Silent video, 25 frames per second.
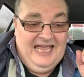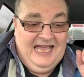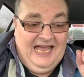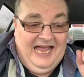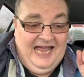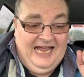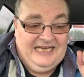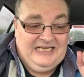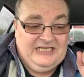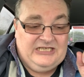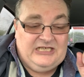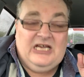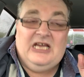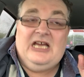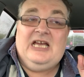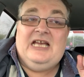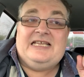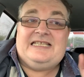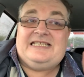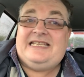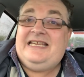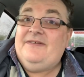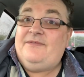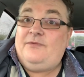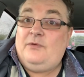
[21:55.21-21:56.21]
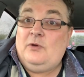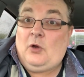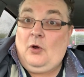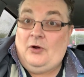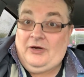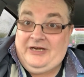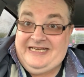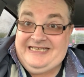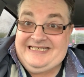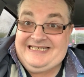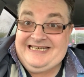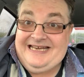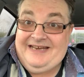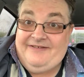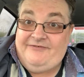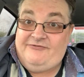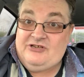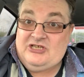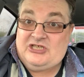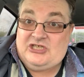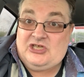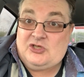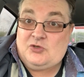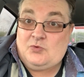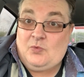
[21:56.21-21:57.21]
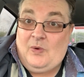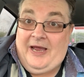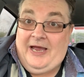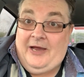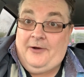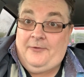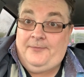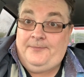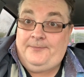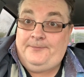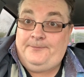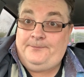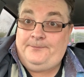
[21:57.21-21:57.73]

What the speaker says: and see if we got any deliveries as well.